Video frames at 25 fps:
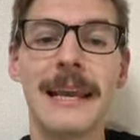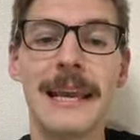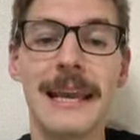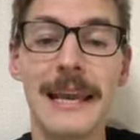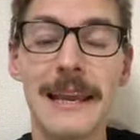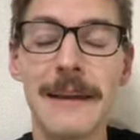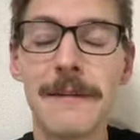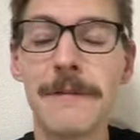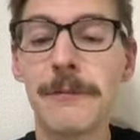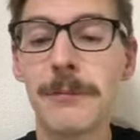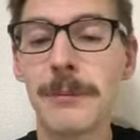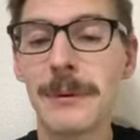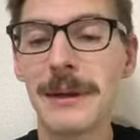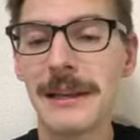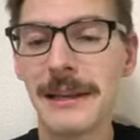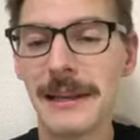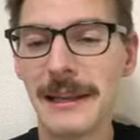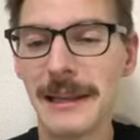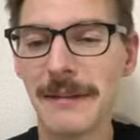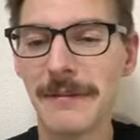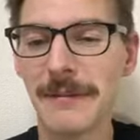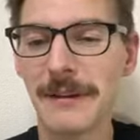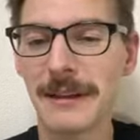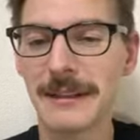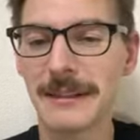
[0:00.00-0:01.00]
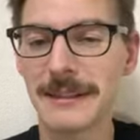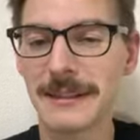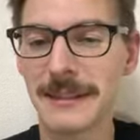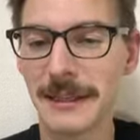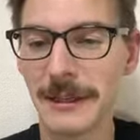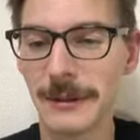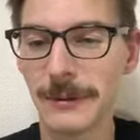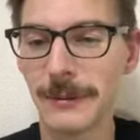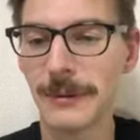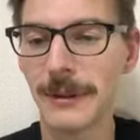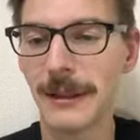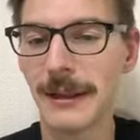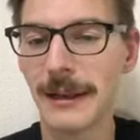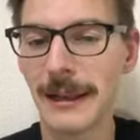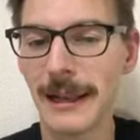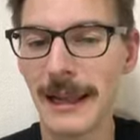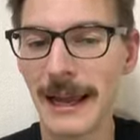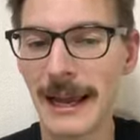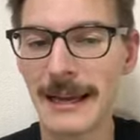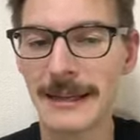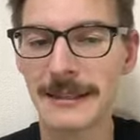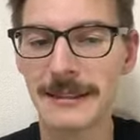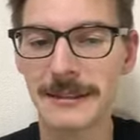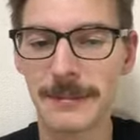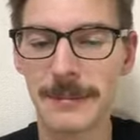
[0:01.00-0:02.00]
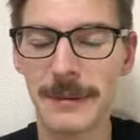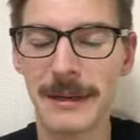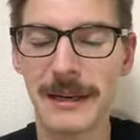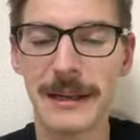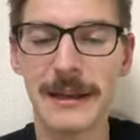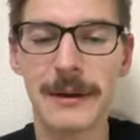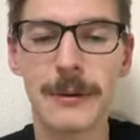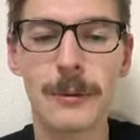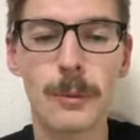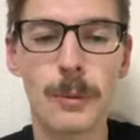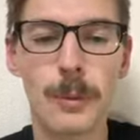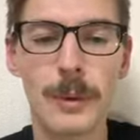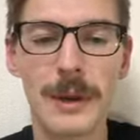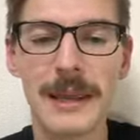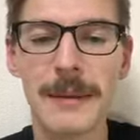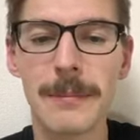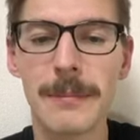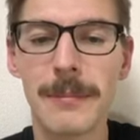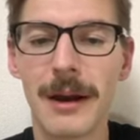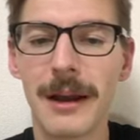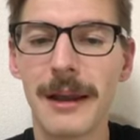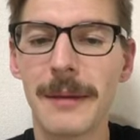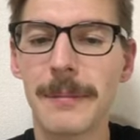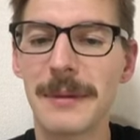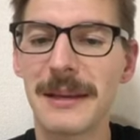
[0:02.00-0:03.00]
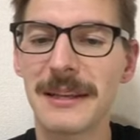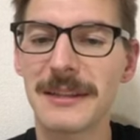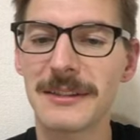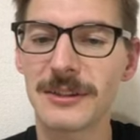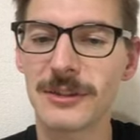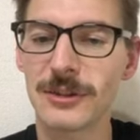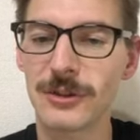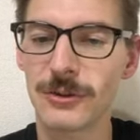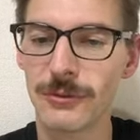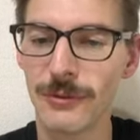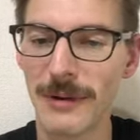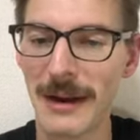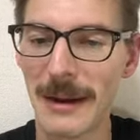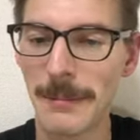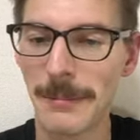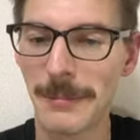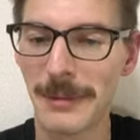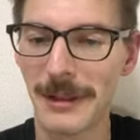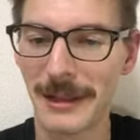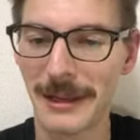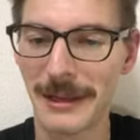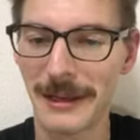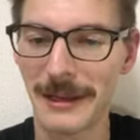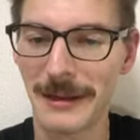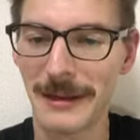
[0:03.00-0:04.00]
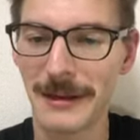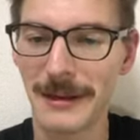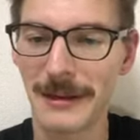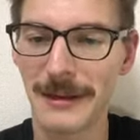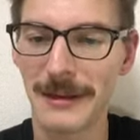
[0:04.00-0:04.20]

If we leave it till the last minute, we might be scrambling